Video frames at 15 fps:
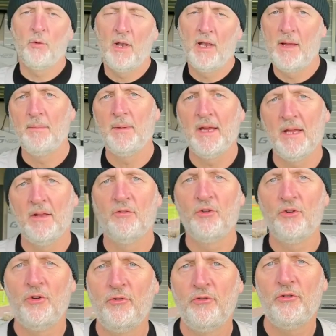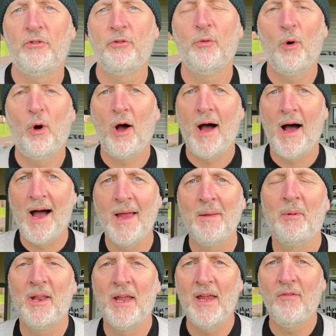Let me introduce you to what I
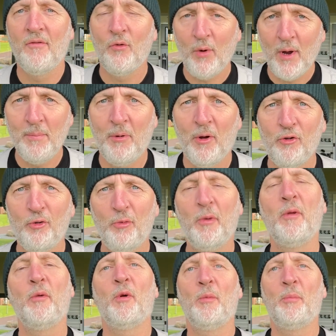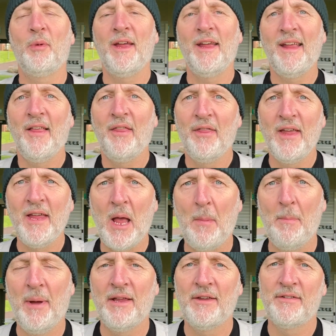believe quite possibly will be the
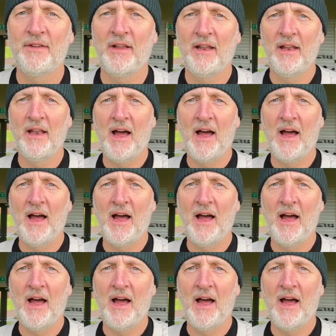best-selling